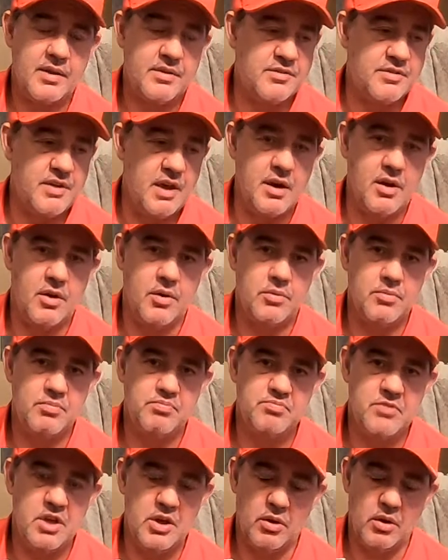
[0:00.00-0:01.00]
set on
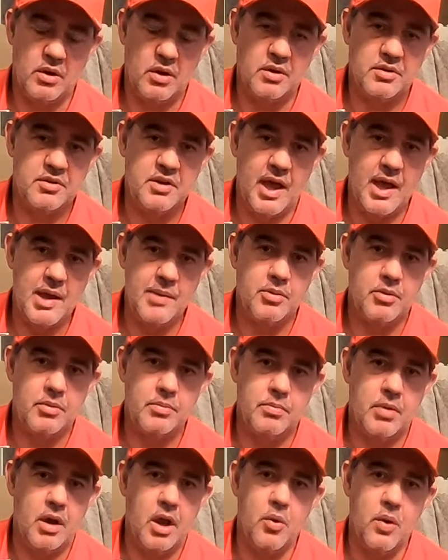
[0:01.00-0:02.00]
a little table
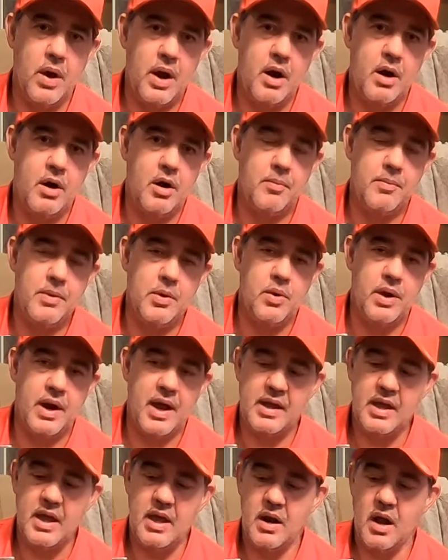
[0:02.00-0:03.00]
and blow air on me when I
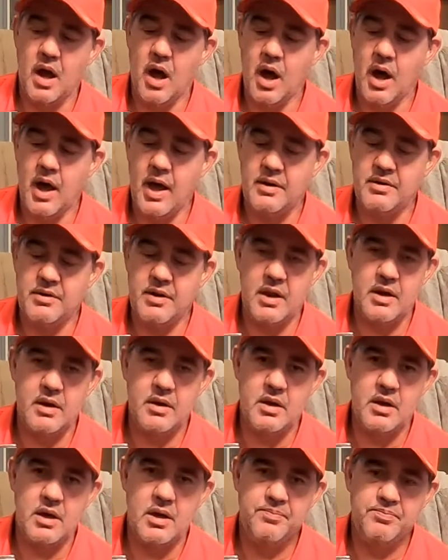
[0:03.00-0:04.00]
get hot, and
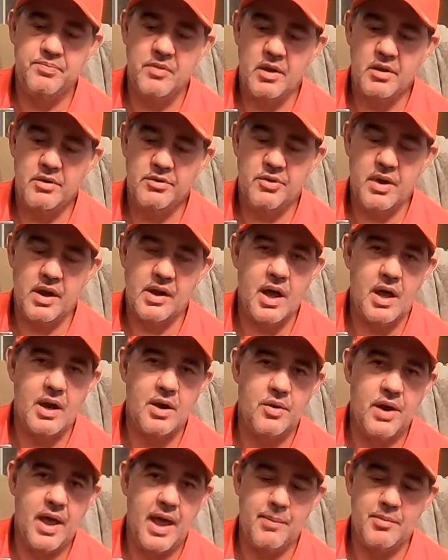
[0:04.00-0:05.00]
so I got
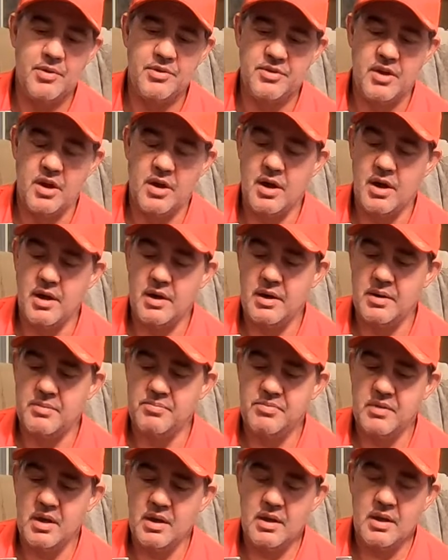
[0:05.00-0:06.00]
on Amazon and
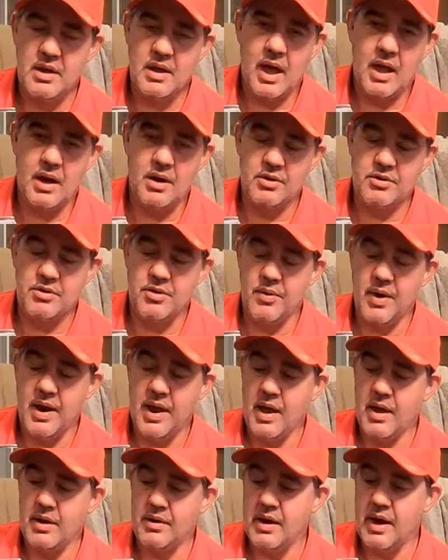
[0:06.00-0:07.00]
I looked
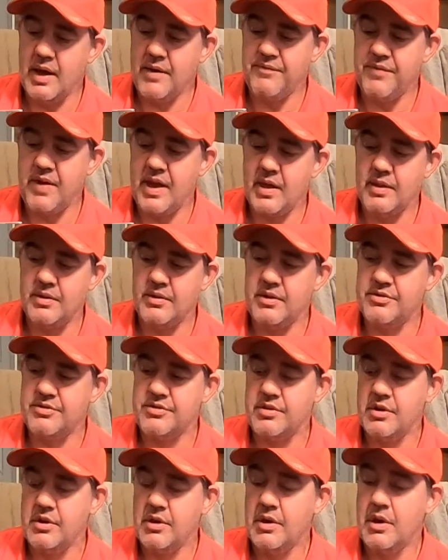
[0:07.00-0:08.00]
around and I found
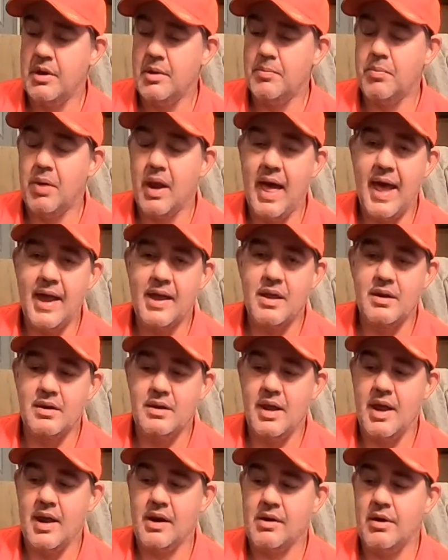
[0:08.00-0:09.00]
this Black &
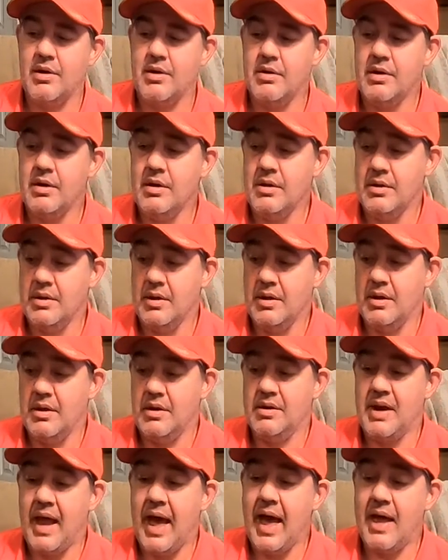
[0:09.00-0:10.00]
Decker
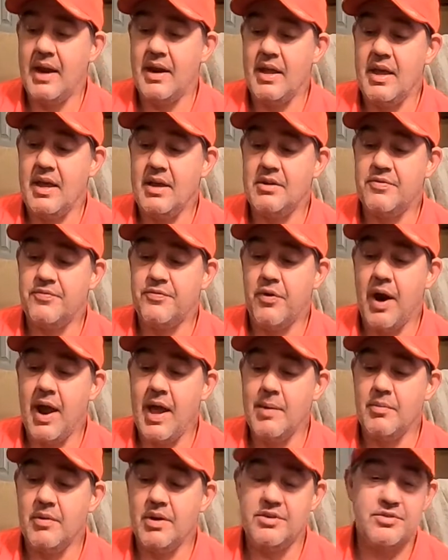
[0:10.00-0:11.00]
9-inch
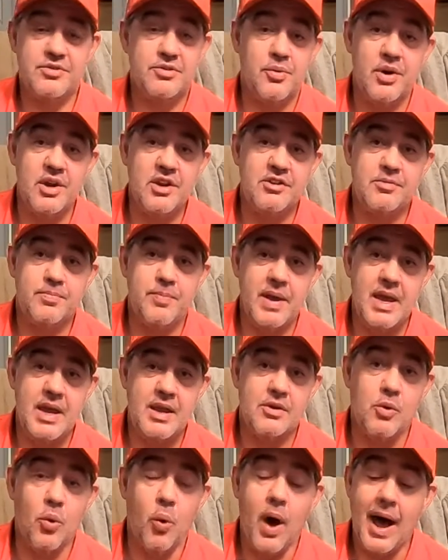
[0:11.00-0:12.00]
frameless
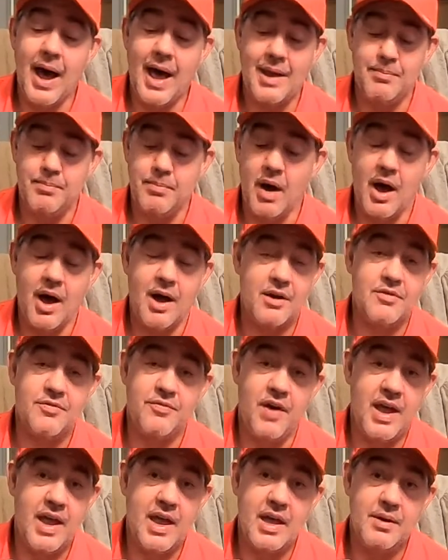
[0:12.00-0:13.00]
3-speed quiet box
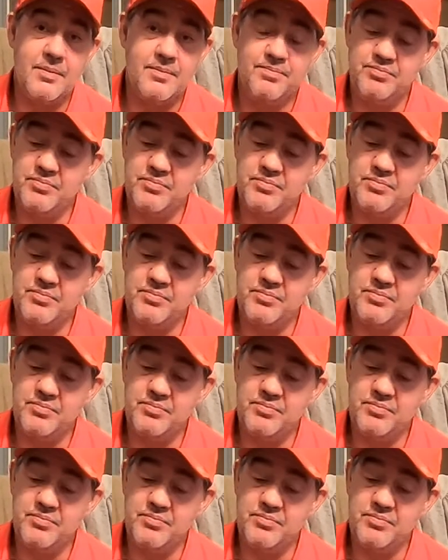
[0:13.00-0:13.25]
fan.